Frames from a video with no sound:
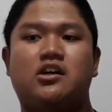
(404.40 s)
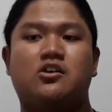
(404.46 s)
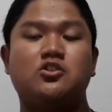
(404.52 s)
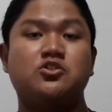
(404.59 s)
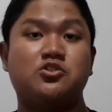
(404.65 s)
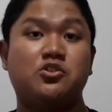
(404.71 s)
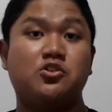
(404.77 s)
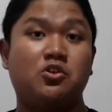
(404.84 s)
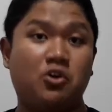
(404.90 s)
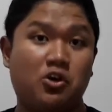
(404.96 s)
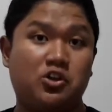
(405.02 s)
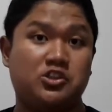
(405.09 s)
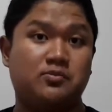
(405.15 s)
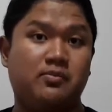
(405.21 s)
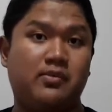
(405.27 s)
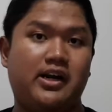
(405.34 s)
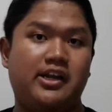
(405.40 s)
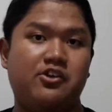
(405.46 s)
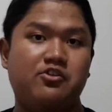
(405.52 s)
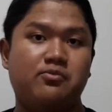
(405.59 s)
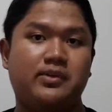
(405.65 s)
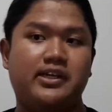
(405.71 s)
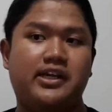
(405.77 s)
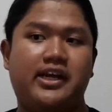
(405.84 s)
also caused by
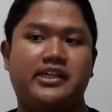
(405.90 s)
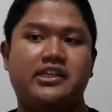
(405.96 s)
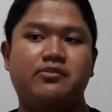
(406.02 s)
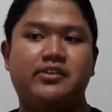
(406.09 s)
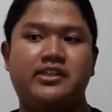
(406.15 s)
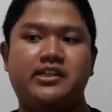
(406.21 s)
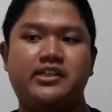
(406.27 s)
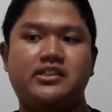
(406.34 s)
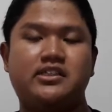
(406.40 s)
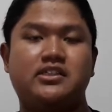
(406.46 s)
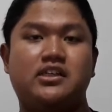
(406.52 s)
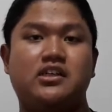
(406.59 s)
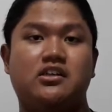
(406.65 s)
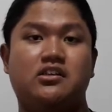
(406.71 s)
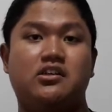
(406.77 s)
human activities,